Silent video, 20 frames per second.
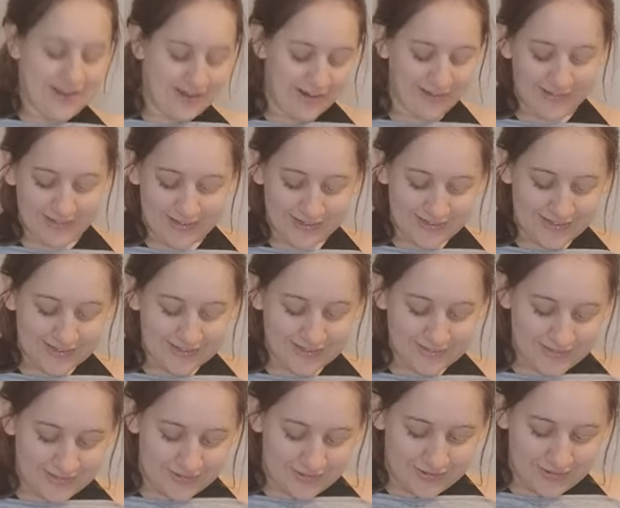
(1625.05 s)
Like,
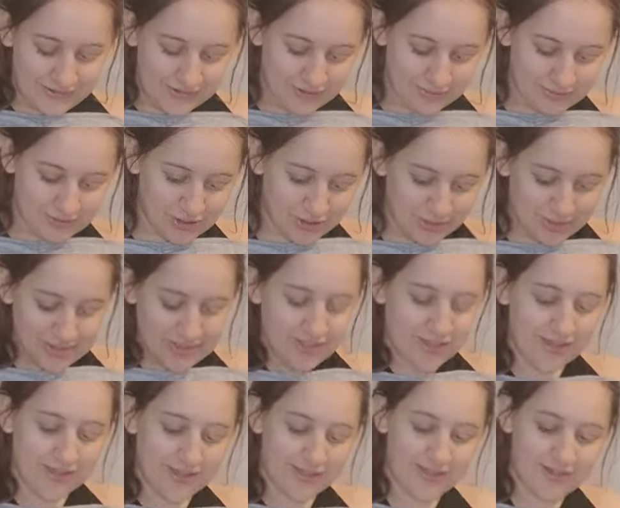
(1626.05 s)
oh, I'm so
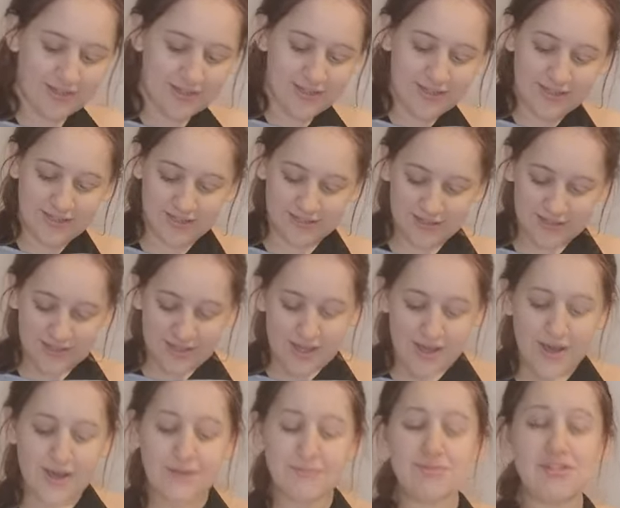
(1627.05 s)
excited.
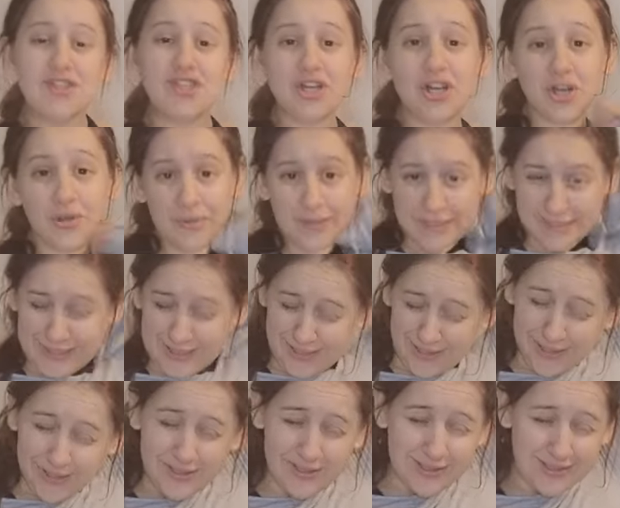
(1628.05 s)
I'm so
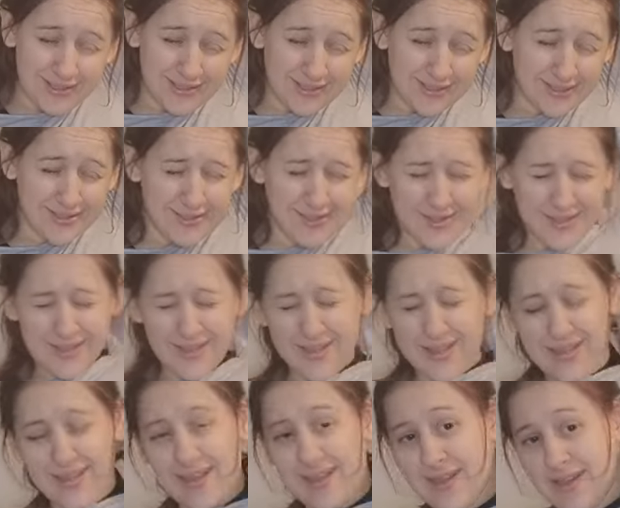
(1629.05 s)
excited.
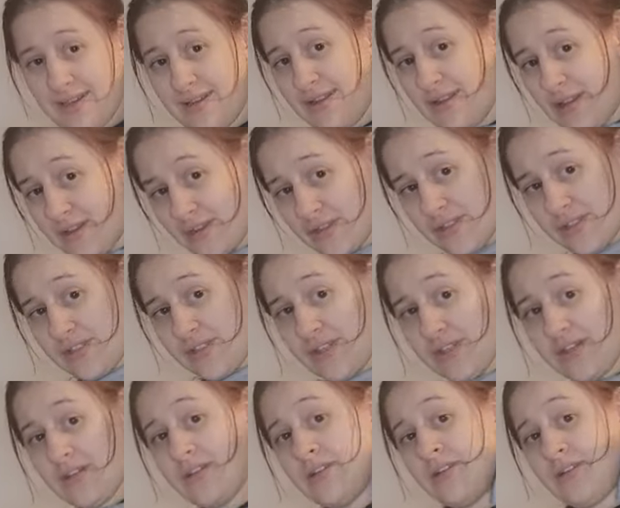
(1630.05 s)
And I just
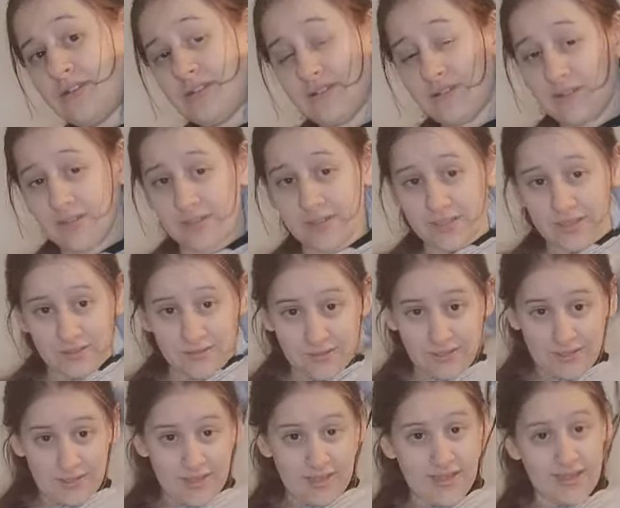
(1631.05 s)
can't hide it.
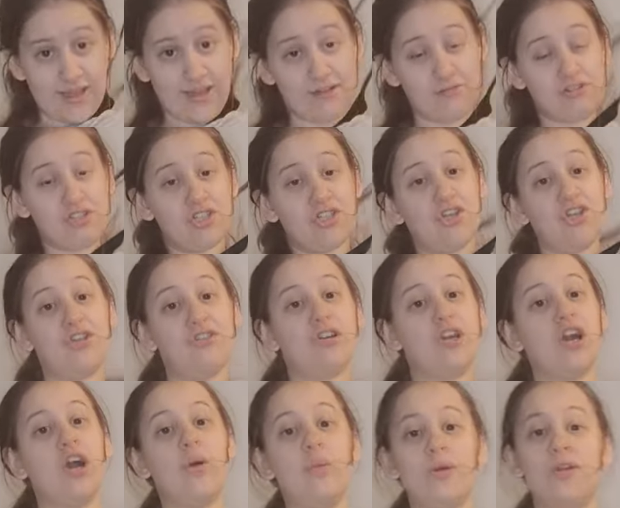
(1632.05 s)
How do you know you're a
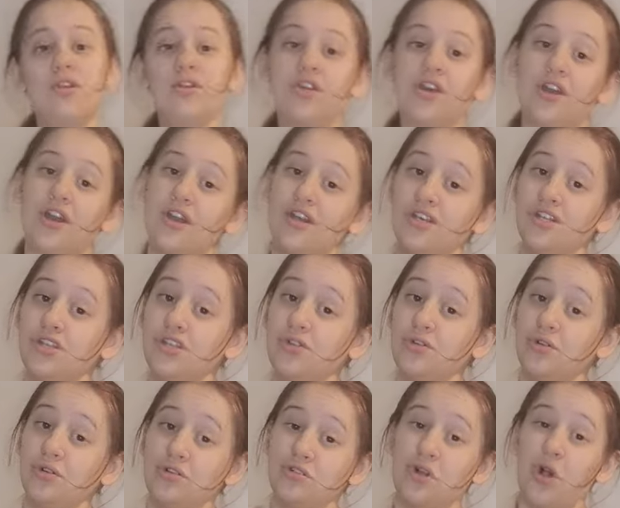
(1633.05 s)
girl when you can undo
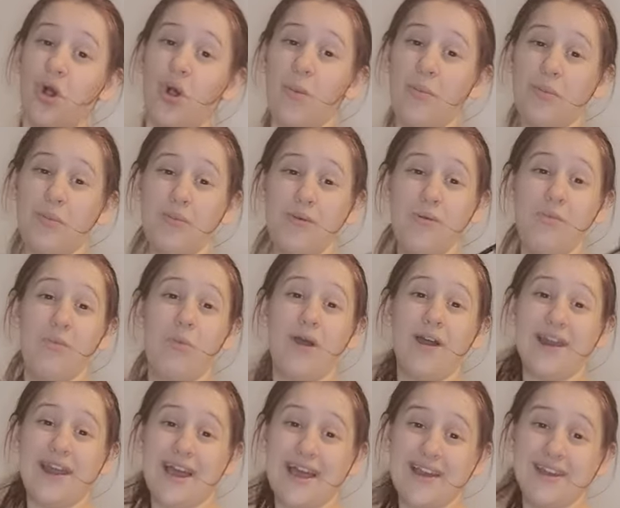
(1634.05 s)
your top with
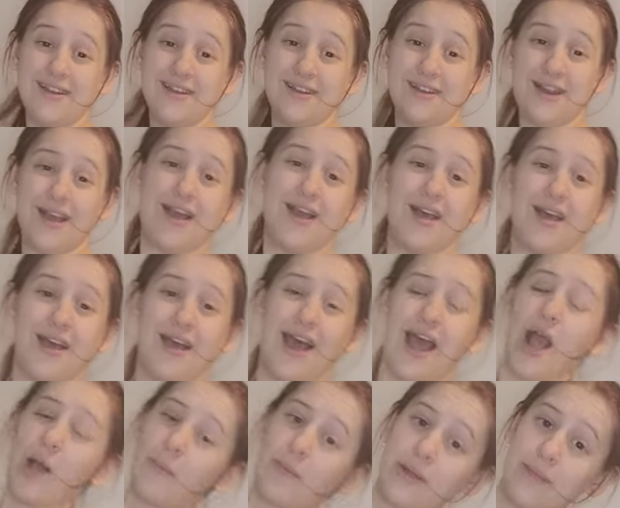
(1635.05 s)
one handed?
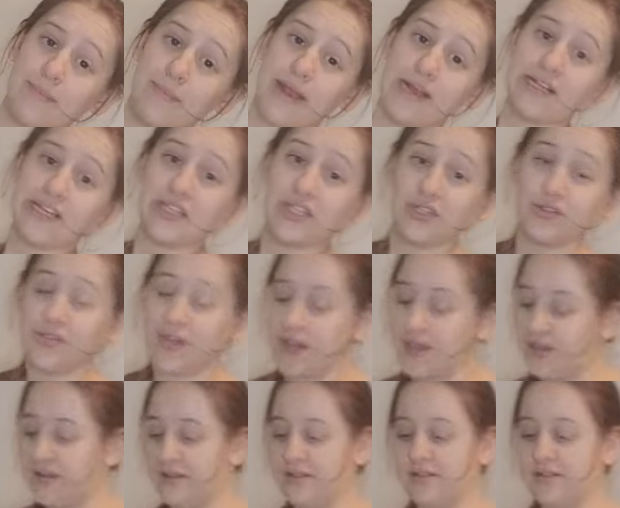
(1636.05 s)
How many men can do that?